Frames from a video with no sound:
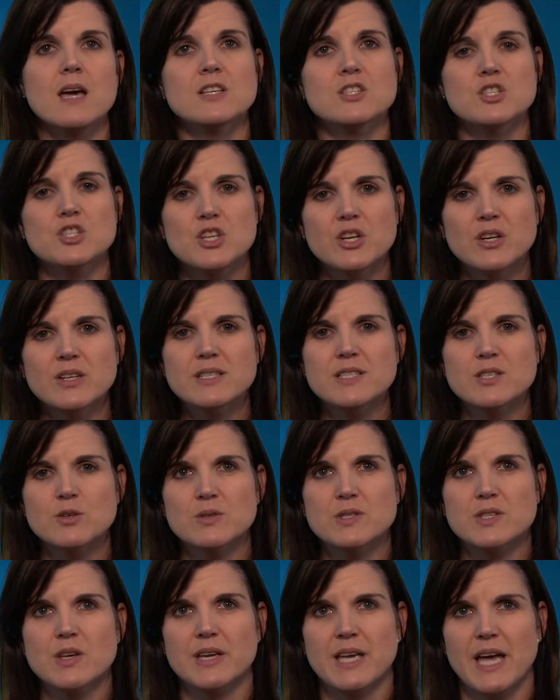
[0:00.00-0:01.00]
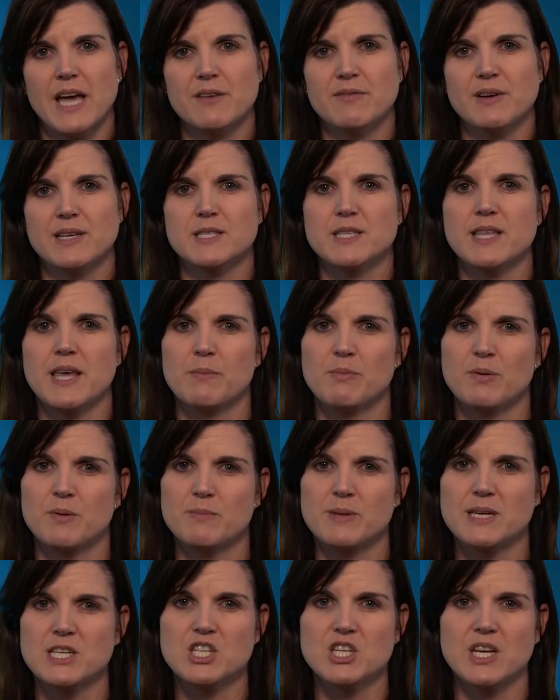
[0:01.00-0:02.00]
Students also gave us their
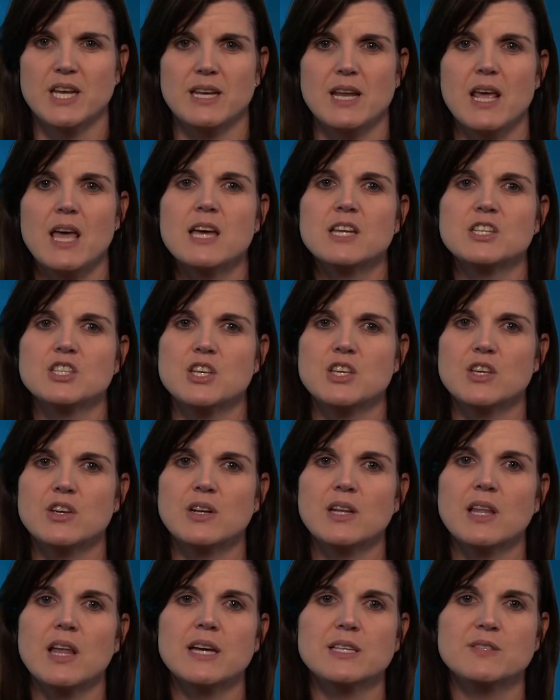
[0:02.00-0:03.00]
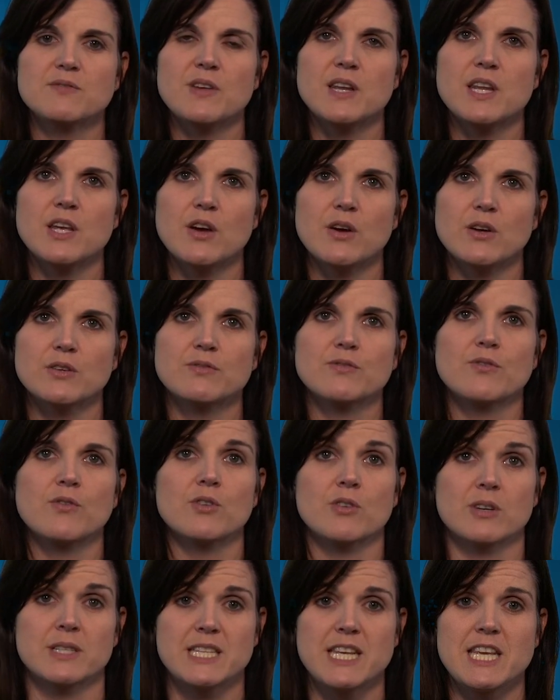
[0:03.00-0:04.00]
permission to utilise videos
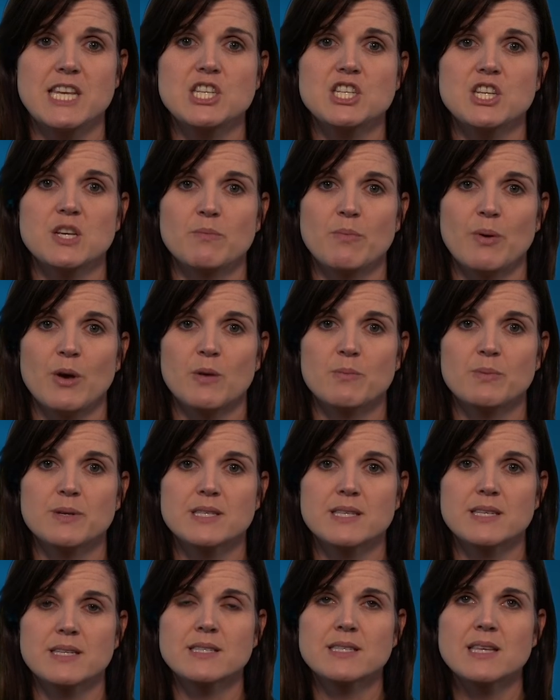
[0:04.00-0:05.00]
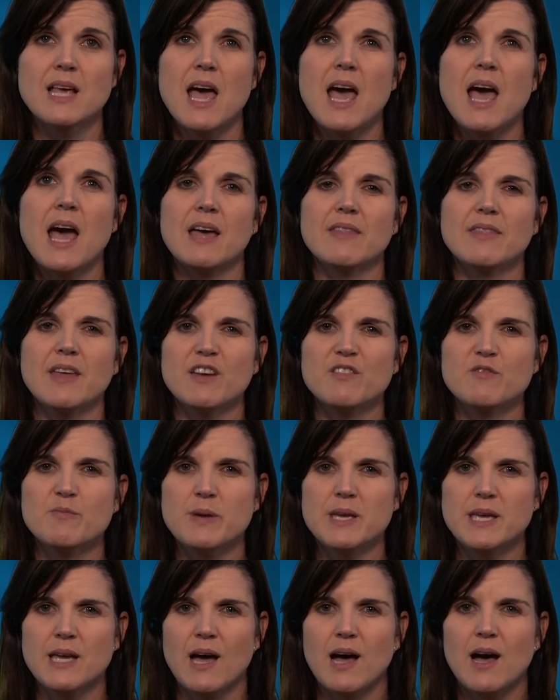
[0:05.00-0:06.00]
for teaching purposes, and they've
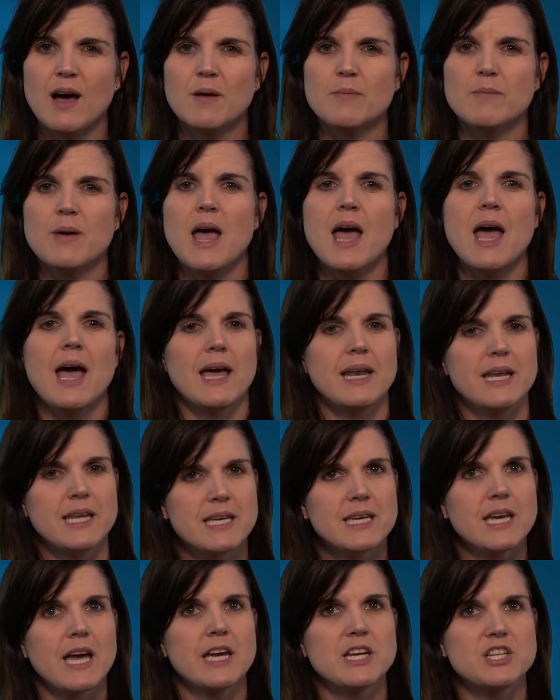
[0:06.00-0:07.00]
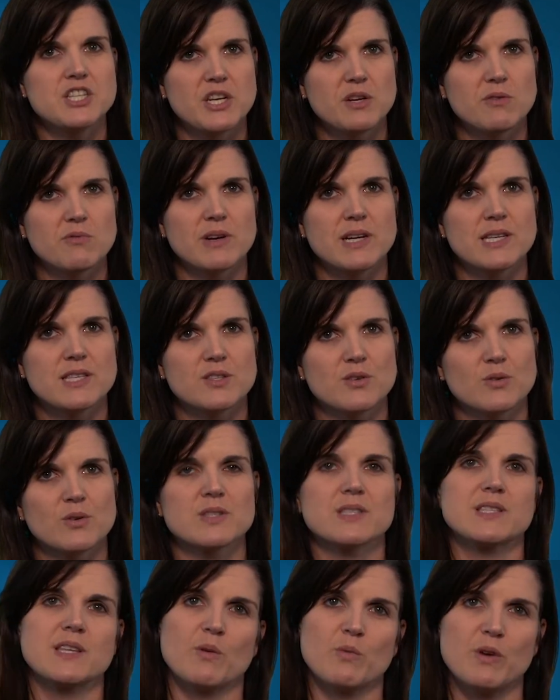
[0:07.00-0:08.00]
become an engaging
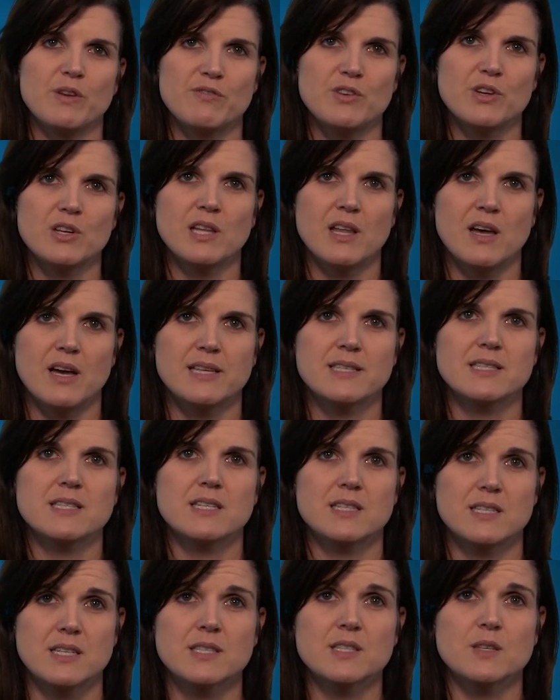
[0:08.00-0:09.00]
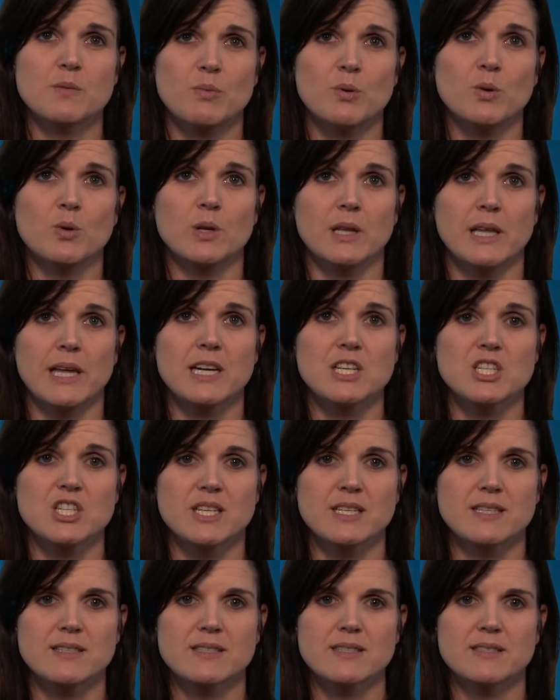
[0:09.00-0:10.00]
resource that we've utilised to support
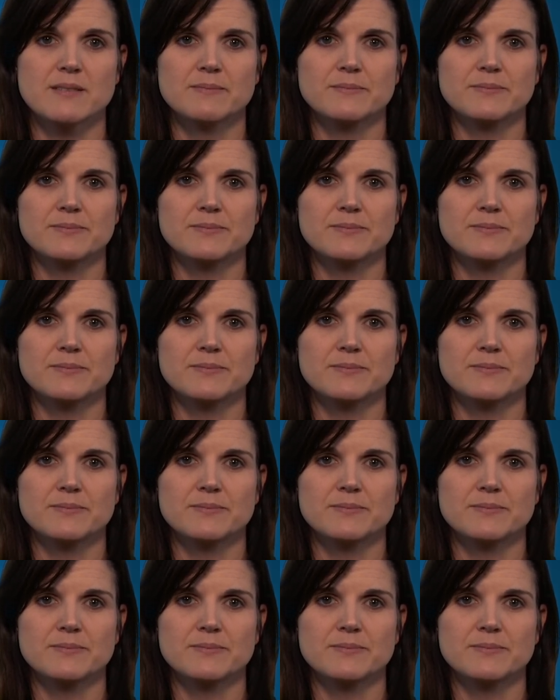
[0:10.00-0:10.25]
lectures.